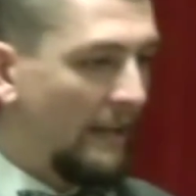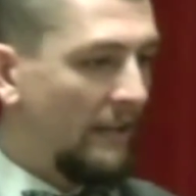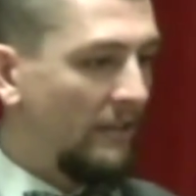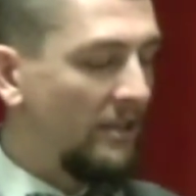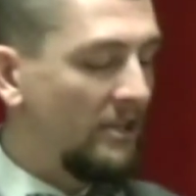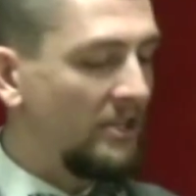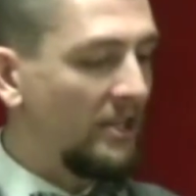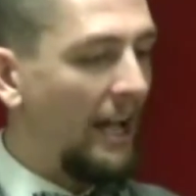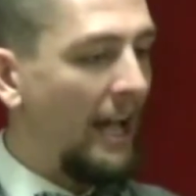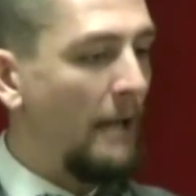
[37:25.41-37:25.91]
the
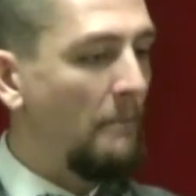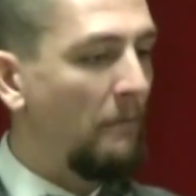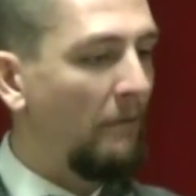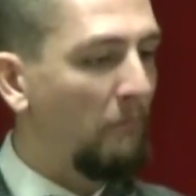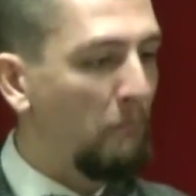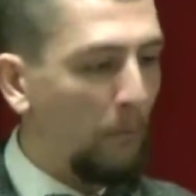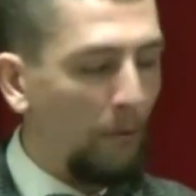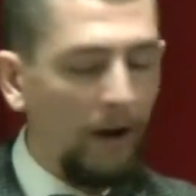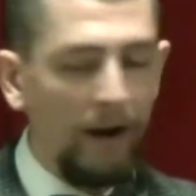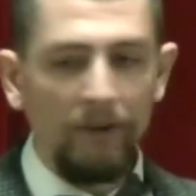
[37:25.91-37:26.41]
type of
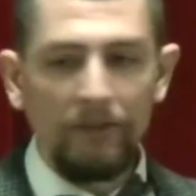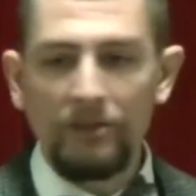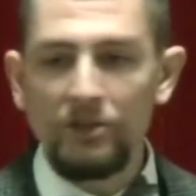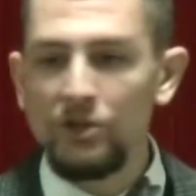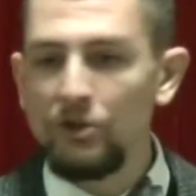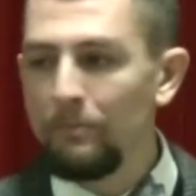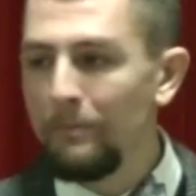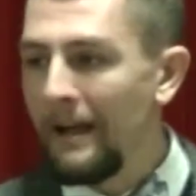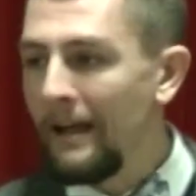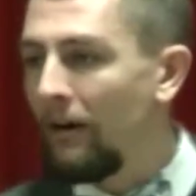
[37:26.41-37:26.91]
prayer that
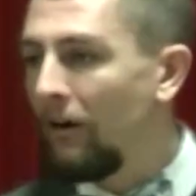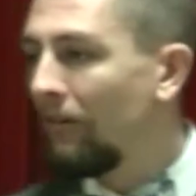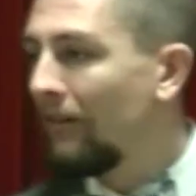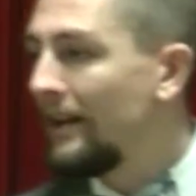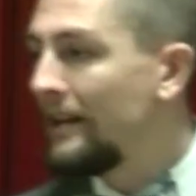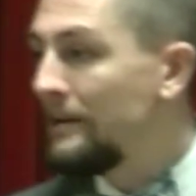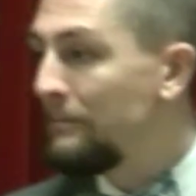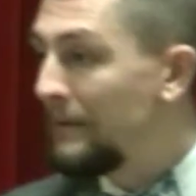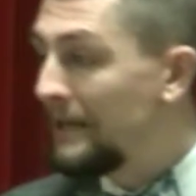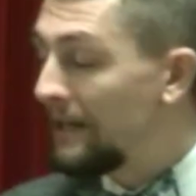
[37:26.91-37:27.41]
you may
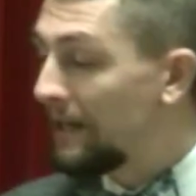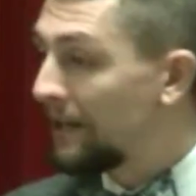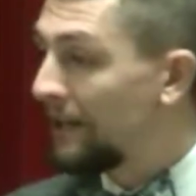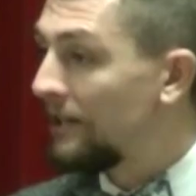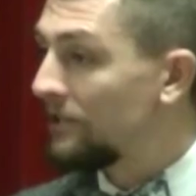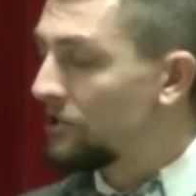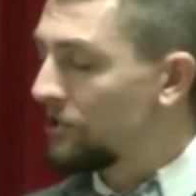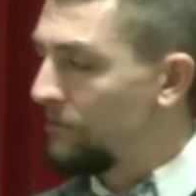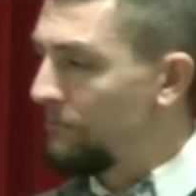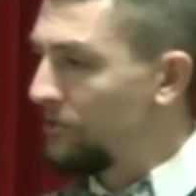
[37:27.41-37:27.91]
already be
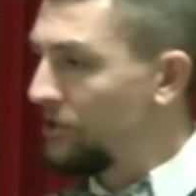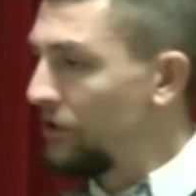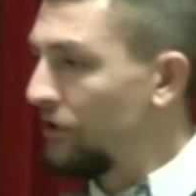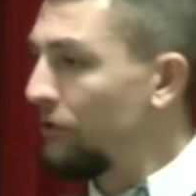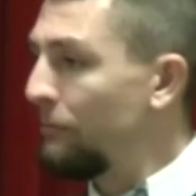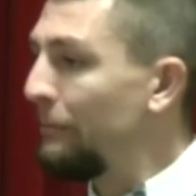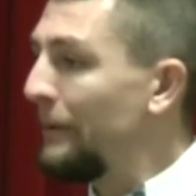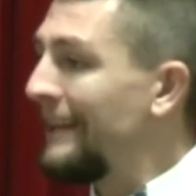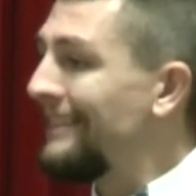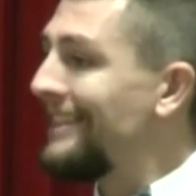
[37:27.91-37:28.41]
accustomed to,
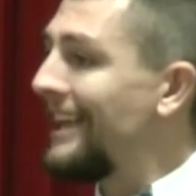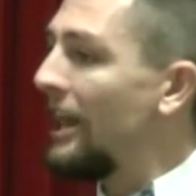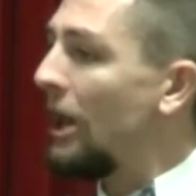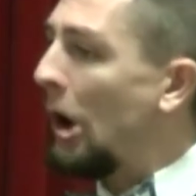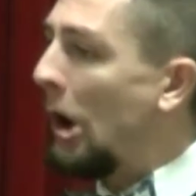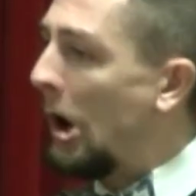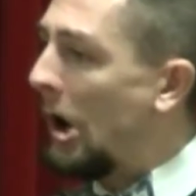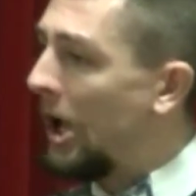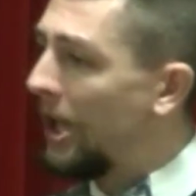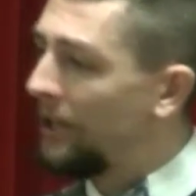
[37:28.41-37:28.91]
but that
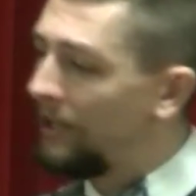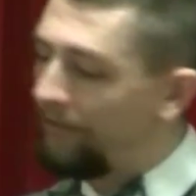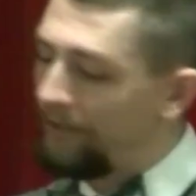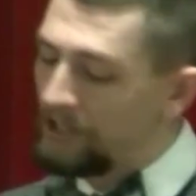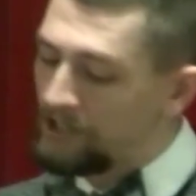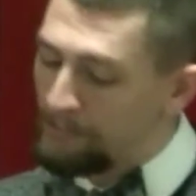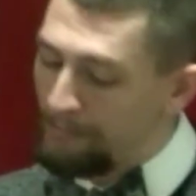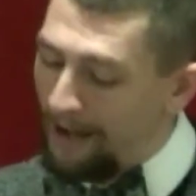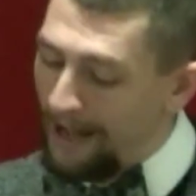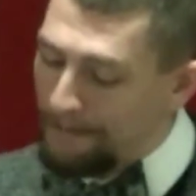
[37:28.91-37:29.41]
all of
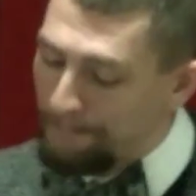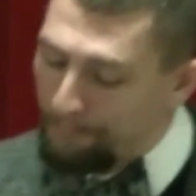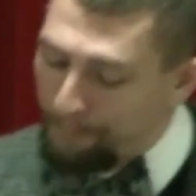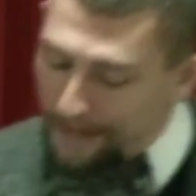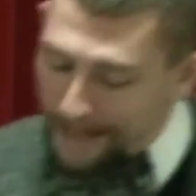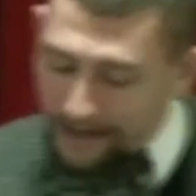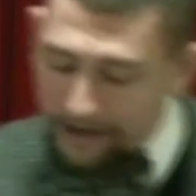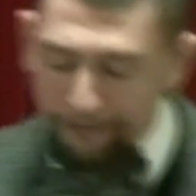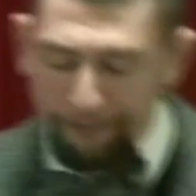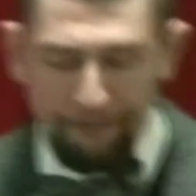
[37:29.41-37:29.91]
us might
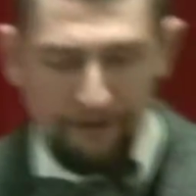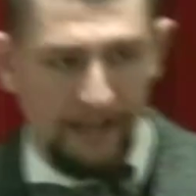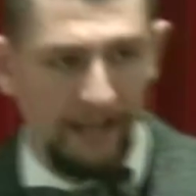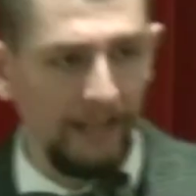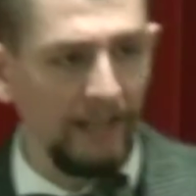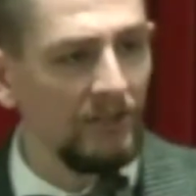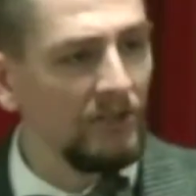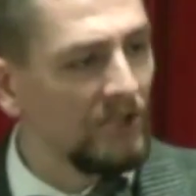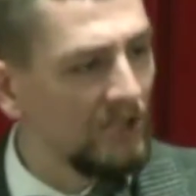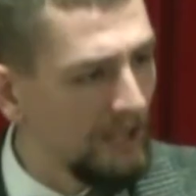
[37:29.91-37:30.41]
benefit
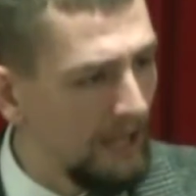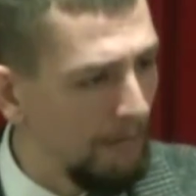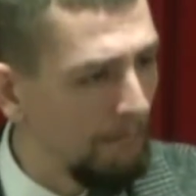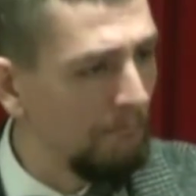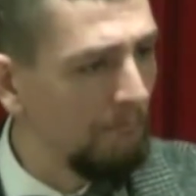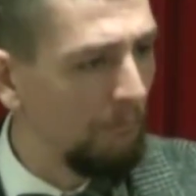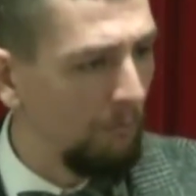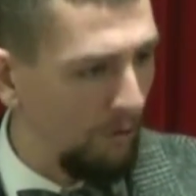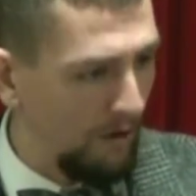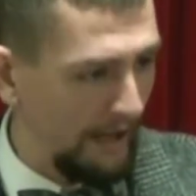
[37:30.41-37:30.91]
in
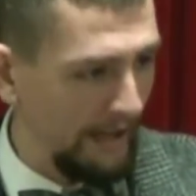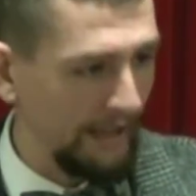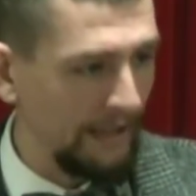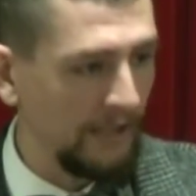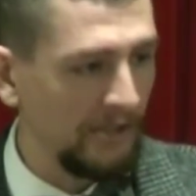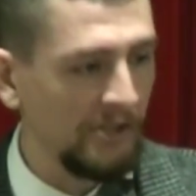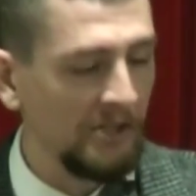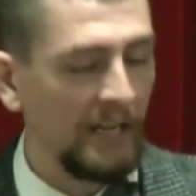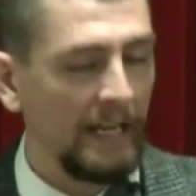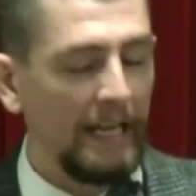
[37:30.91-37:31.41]
some
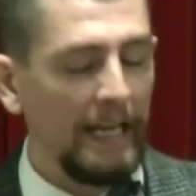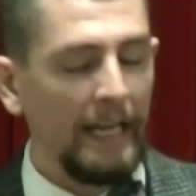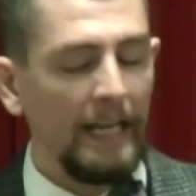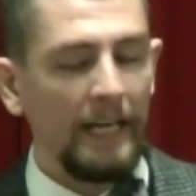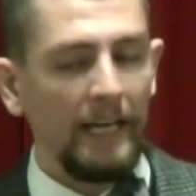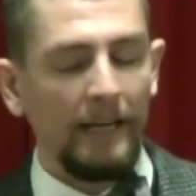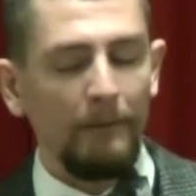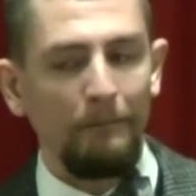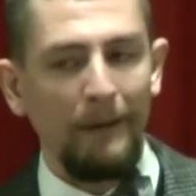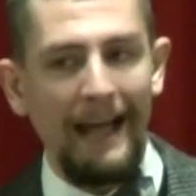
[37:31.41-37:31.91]
ways
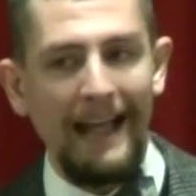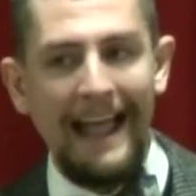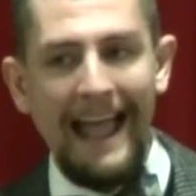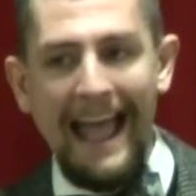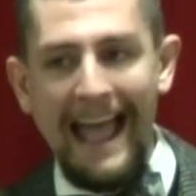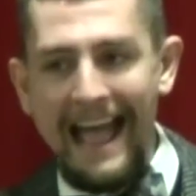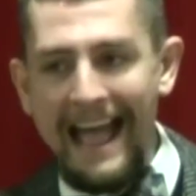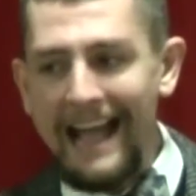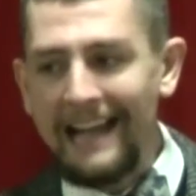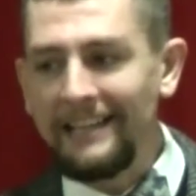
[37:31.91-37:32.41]
by
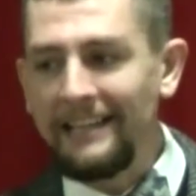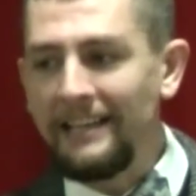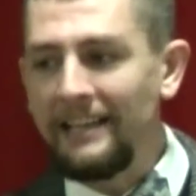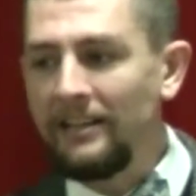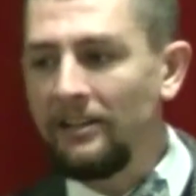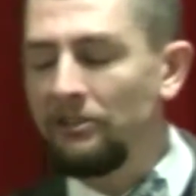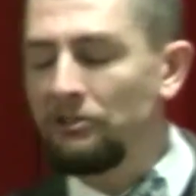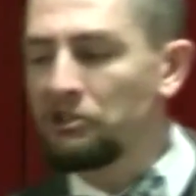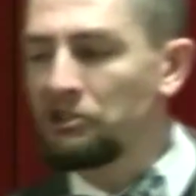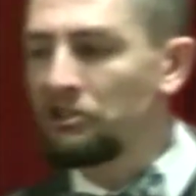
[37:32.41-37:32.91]

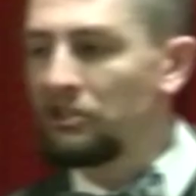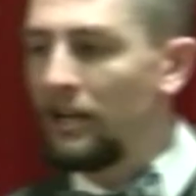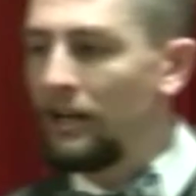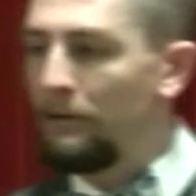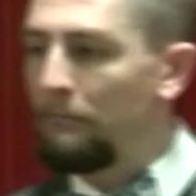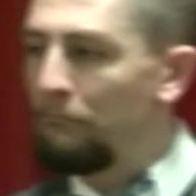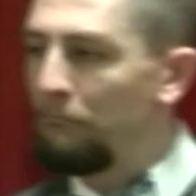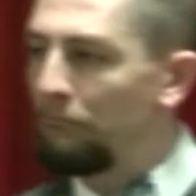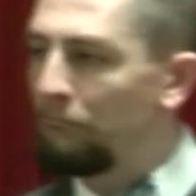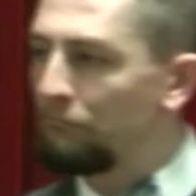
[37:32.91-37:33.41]
adding
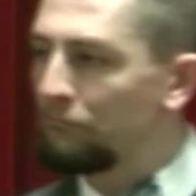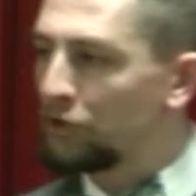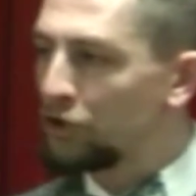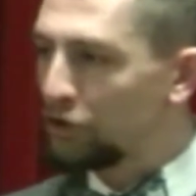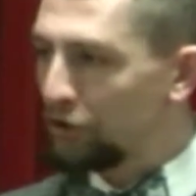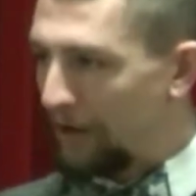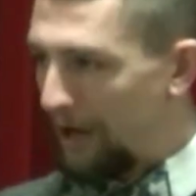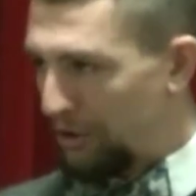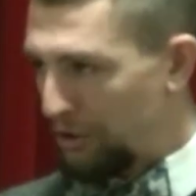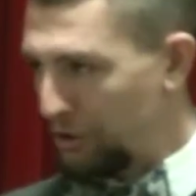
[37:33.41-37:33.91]
some
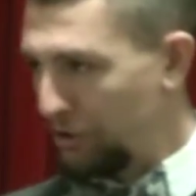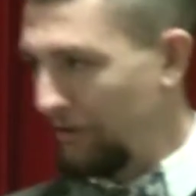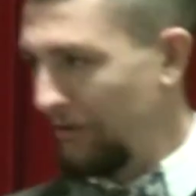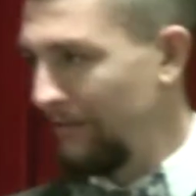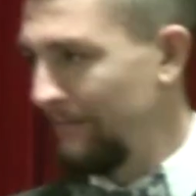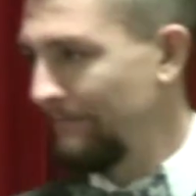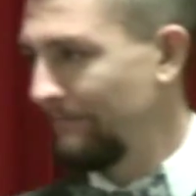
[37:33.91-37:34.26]
structure,